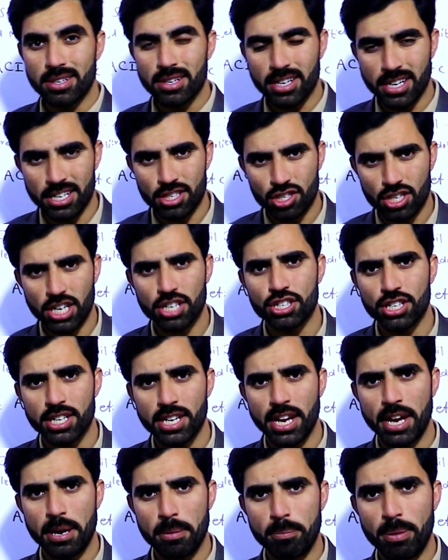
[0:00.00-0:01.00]
construction
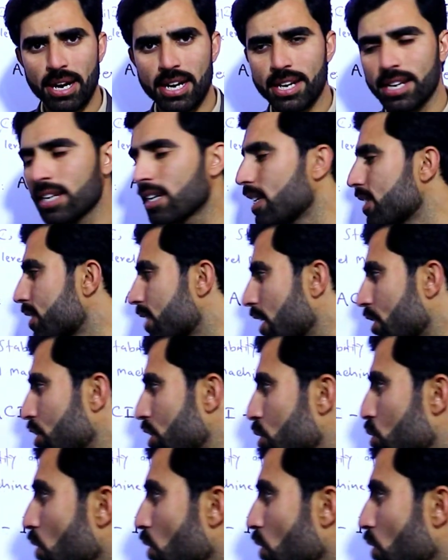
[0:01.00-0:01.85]
and building construction.